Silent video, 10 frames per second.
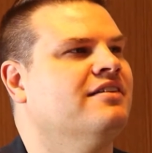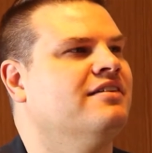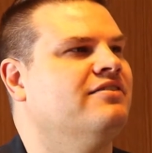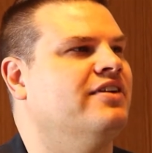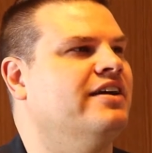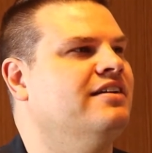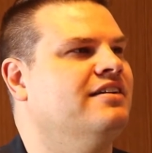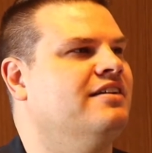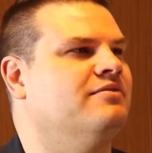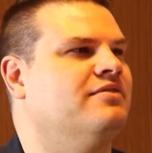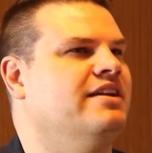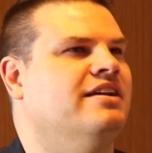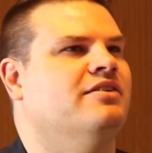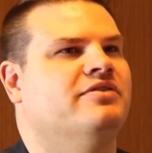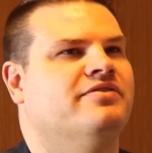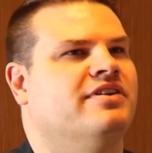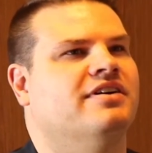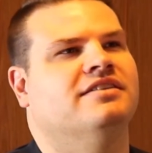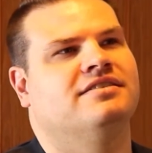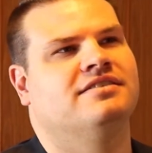right? And right now we've
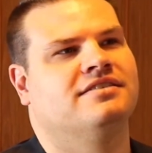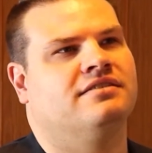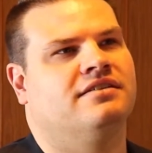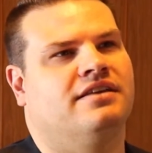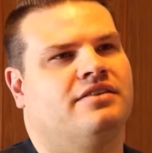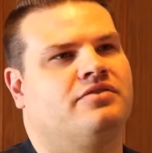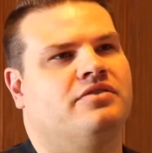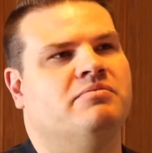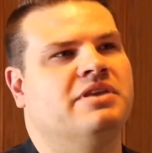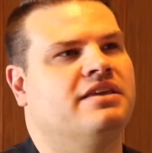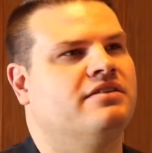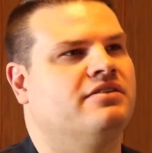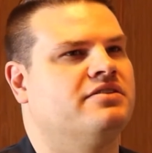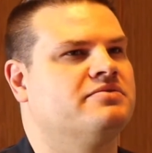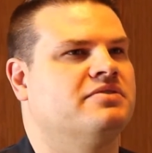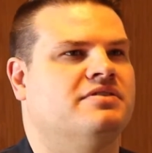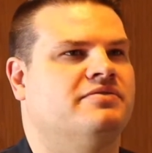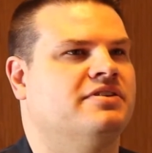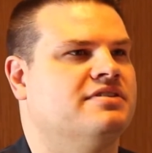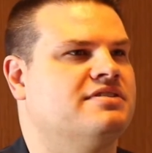got like $3 million worth of
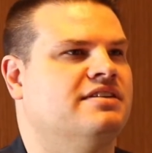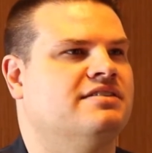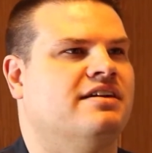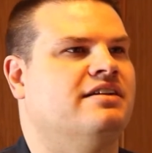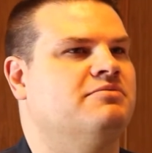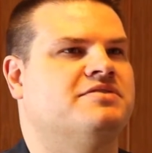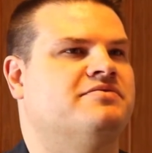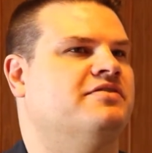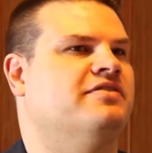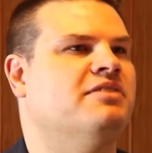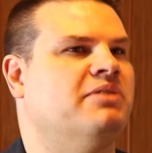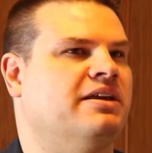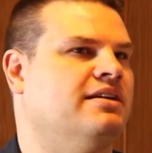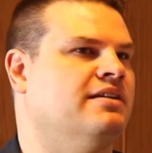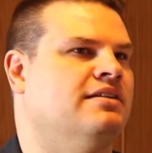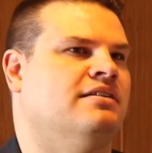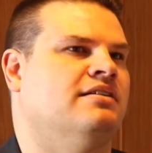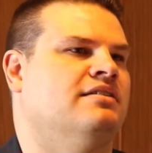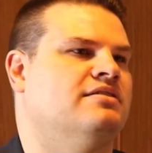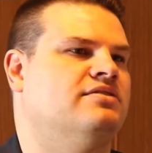real estate tied up just for flipping.
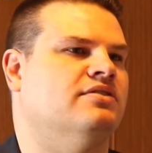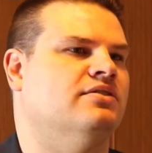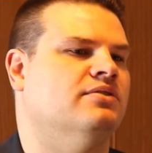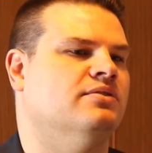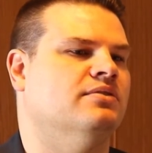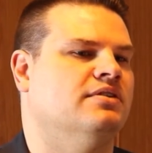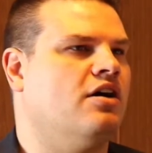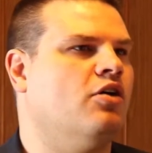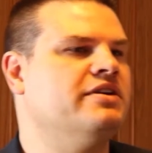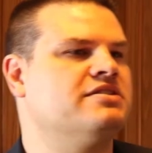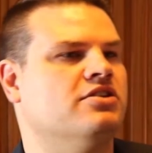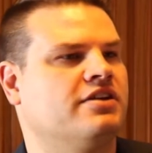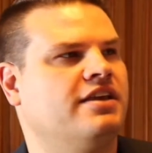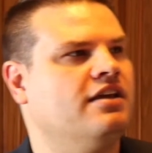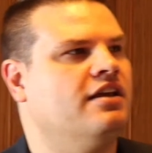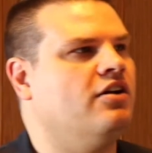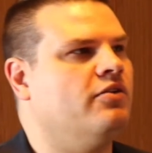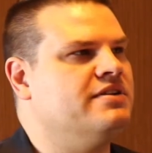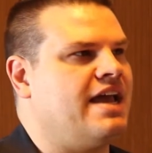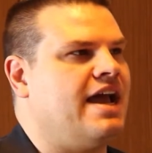So always looking and
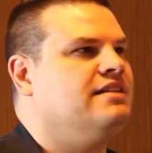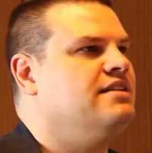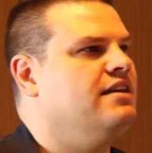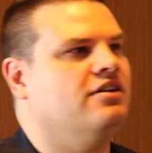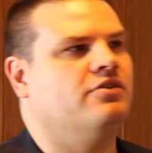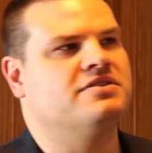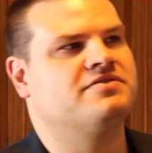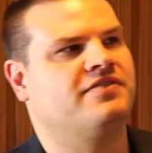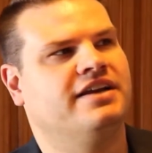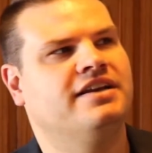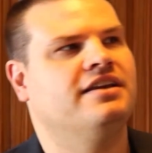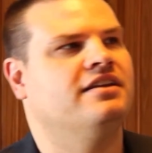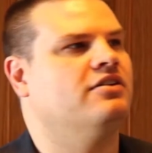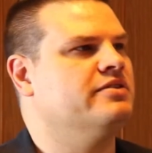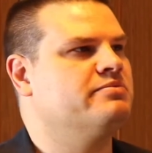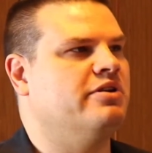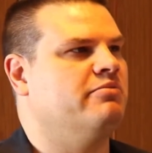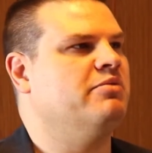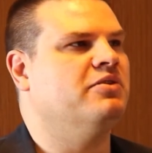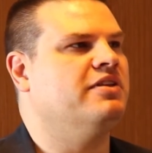always acting and always finding and always putting
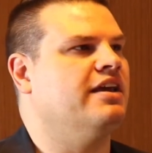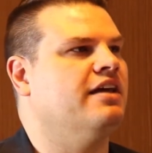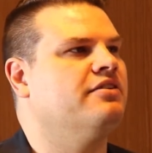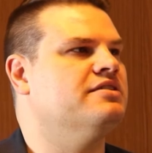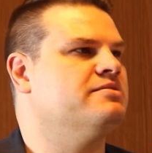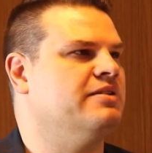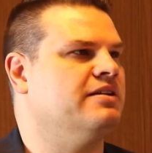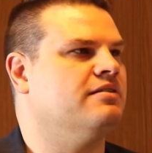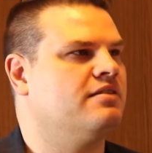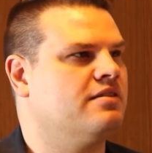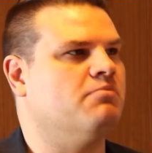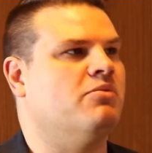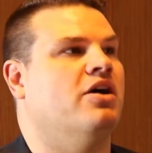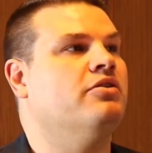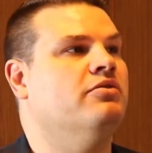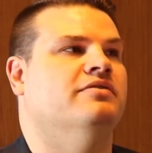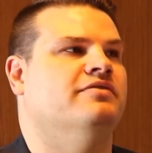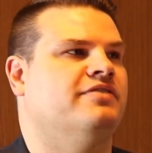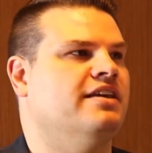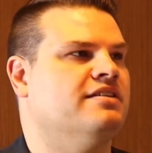people together has been the motto
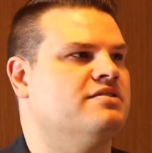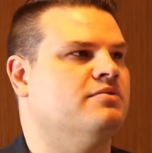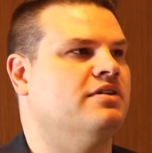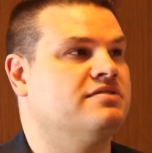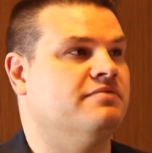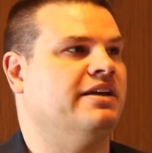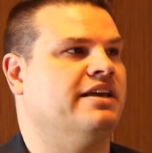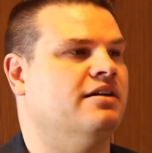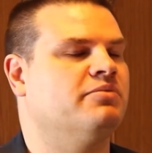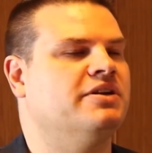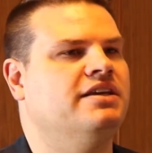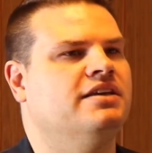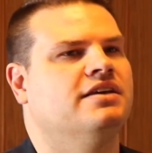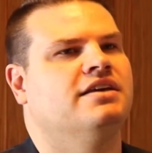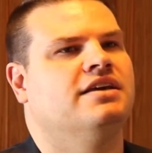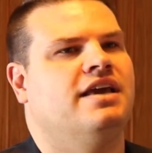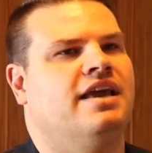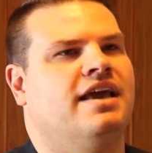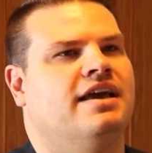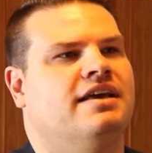of Kingsley Walls, of my company.
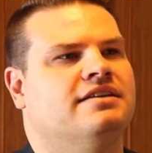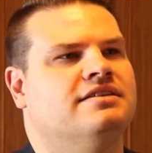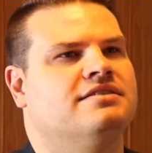And